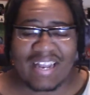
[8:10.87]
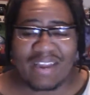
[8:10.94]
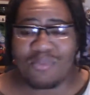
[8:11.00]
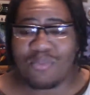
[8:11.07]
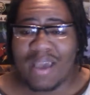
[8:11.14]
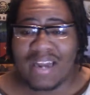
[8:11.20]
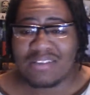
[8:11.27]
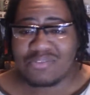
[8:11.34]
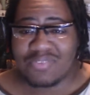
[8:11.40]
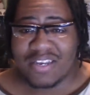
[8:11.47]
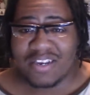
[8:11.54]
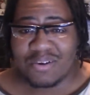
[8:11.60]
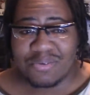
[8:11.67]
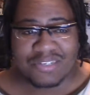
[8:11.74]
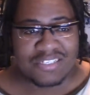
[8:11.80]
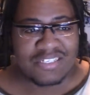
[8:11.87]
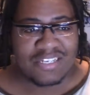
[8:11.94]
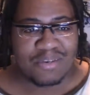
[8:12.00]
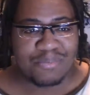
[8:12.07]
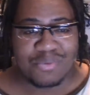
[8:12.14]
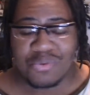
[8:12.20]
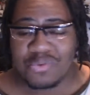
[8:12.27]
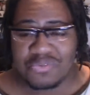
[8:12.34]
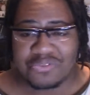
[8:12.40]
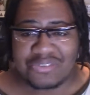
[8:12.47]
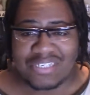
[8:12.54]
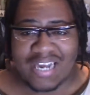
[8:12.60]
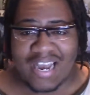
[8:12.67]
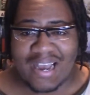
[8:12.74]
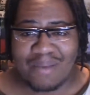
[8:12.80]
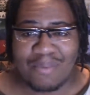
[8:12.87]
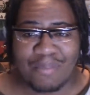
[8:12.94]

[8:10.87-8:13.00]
Like Riders of Icarus did a beautiful job.